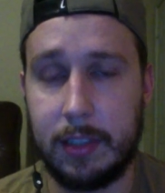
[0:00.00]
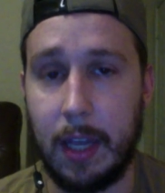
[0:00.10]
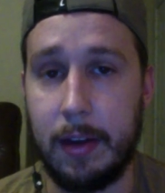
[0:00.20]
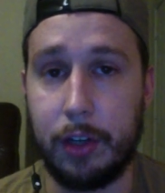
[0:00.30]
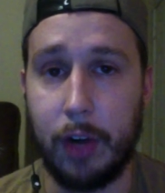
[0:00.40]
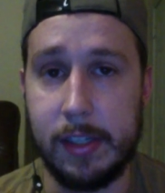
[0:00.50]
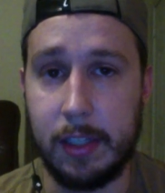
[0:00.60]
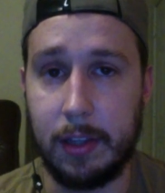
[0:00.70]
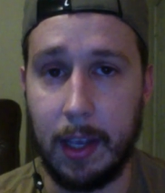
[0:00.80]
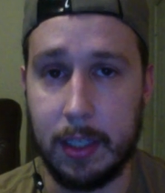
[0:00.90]
crazy
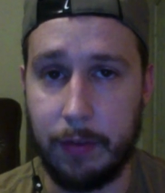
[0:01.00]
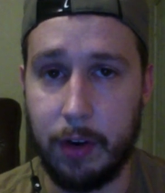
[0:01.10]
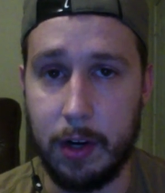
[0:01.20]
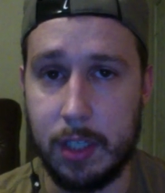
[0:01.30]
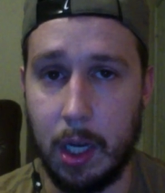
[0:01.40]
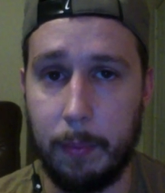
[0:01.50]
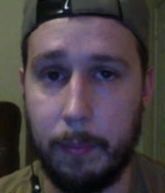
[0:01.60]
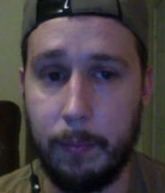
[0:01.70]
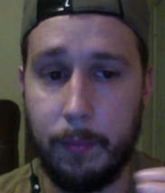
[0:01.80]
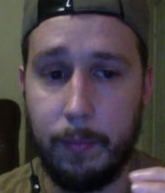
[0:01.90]
things. I've heard
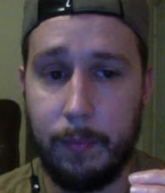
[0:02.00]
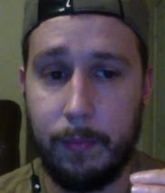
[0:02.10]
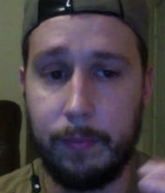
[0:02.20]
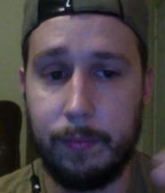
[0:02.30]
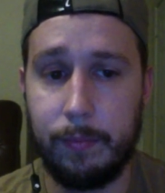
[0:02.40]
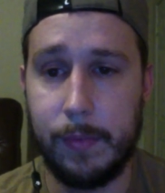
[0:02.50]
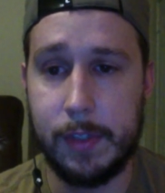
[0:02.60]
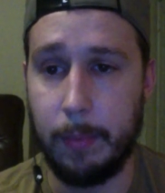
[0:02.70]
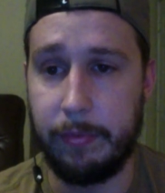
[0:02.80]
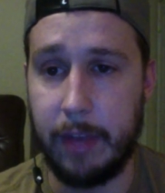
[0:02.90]
some
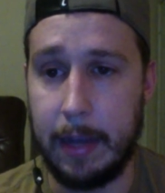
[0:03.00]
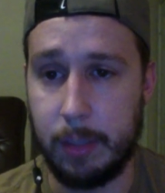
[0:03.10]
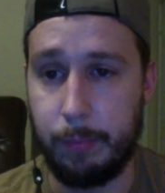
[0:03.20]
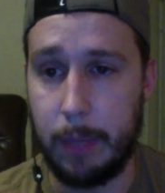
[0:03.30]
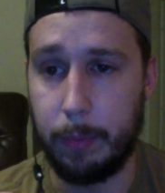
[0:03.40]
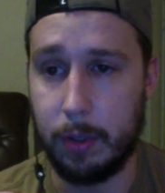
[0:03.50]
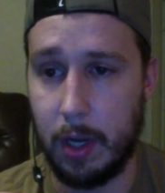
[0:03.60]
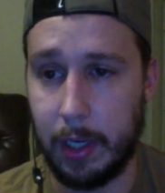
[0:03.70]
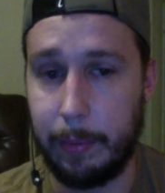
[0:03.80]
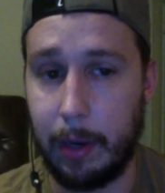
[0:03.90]
fans and people
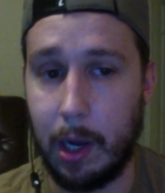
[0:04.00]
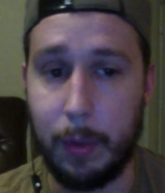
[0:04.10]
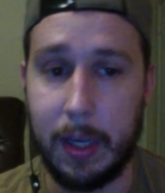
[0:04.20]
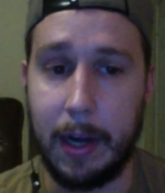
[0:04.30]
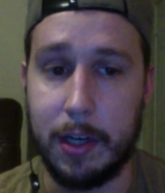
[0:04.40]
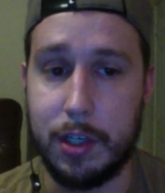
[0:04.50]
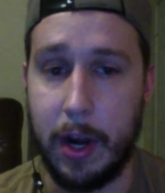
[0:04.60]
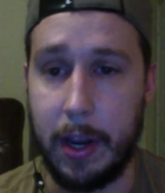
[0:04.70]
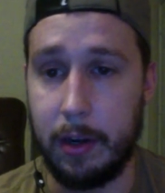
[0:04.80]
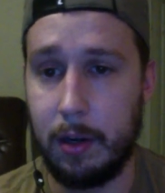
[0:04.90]
talking about, oh, we got to
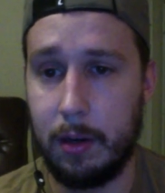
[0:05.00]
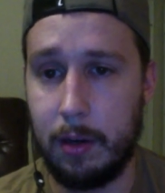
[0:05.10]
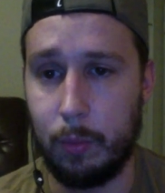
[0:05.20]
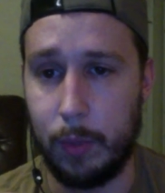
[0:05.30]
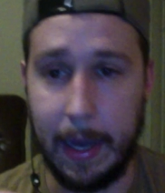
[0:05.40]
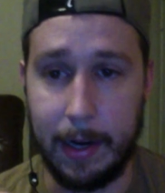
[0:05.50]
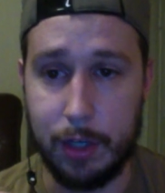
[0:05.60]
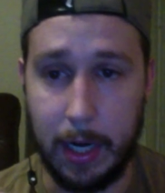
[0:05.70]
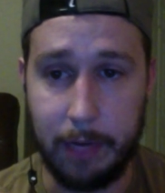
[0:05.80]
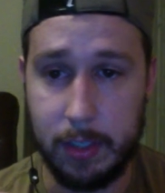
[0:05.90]
trade
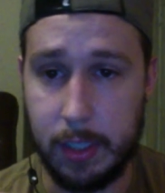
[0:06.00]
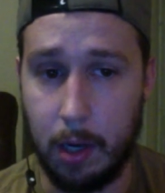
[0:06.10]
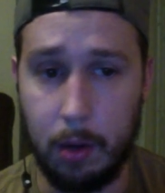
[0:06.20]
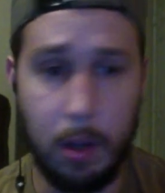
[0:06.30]
Vassell.